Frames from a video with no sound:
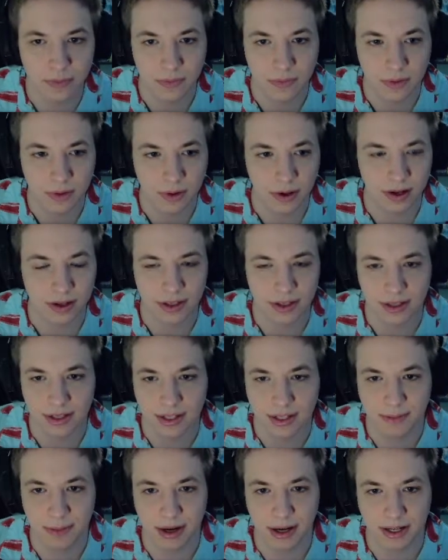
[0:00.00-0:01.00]
Actually,
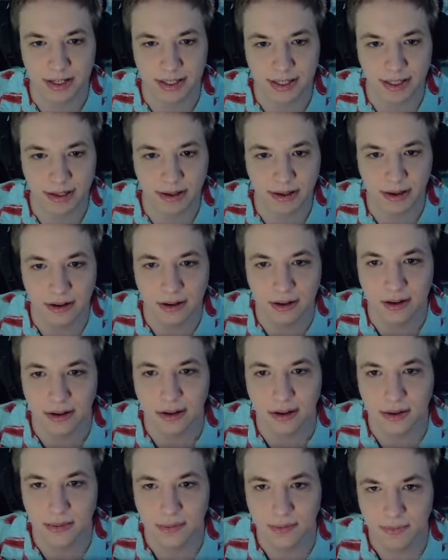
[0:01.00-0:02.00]
let's pause here.
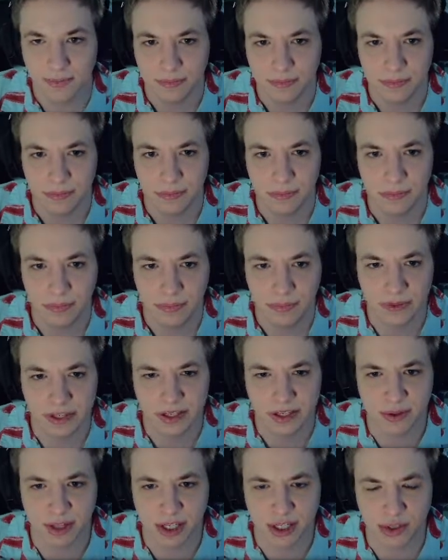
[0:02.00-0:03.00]

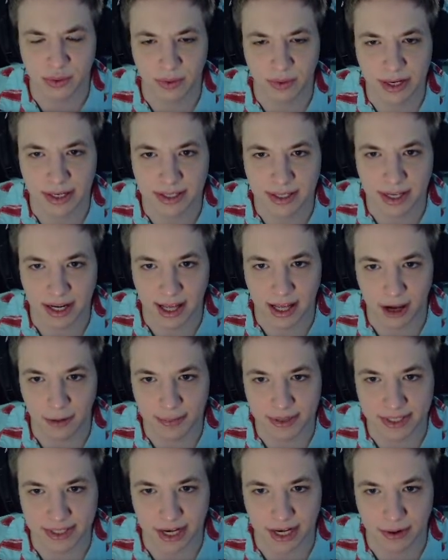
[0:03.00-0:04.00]
This, this ring's gonna
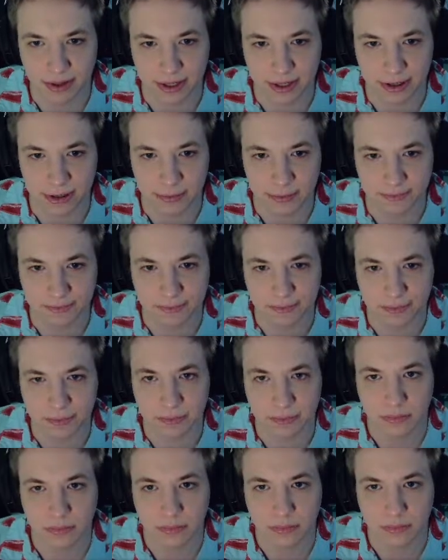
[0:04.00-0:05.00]
help us out here.
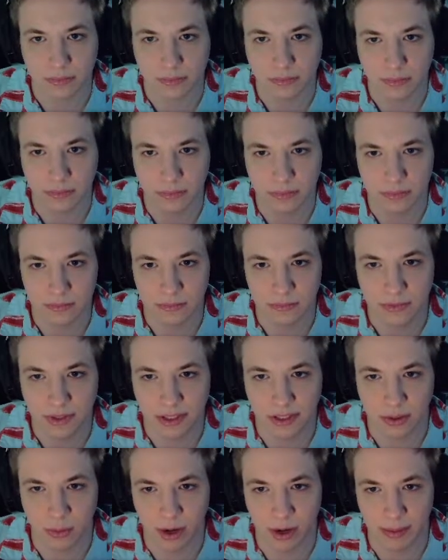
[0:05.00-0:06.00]
This
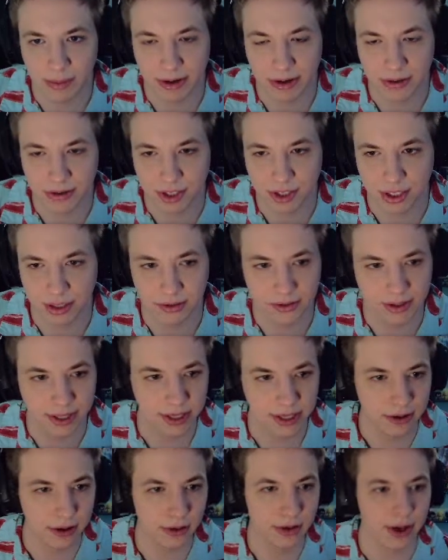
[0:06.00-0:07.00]
is a way better shield
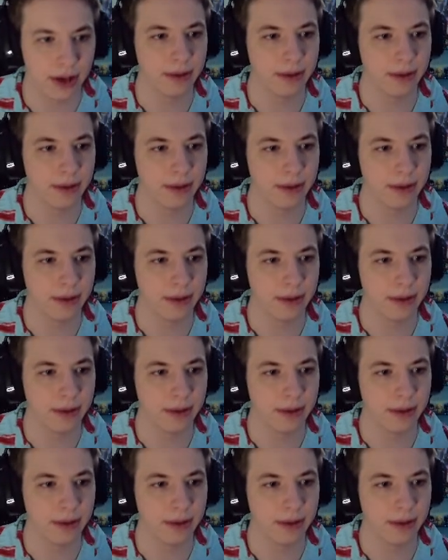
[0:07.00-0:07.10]
there. Okay.